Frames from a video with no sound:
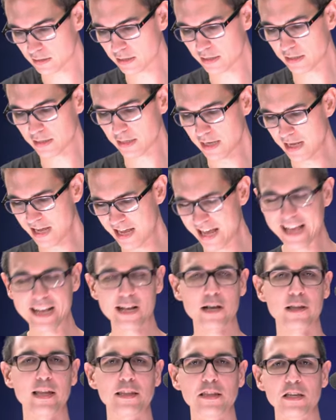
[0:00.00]
The, I
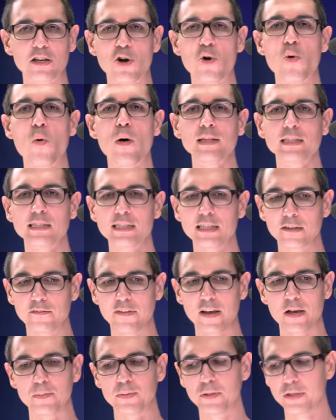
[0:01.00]
call that the quantity
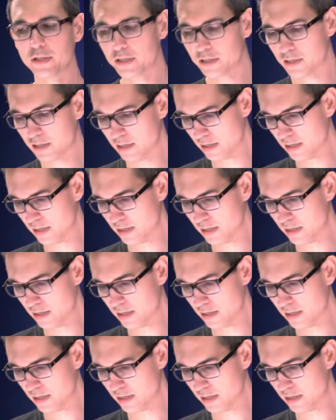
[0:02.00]
of output.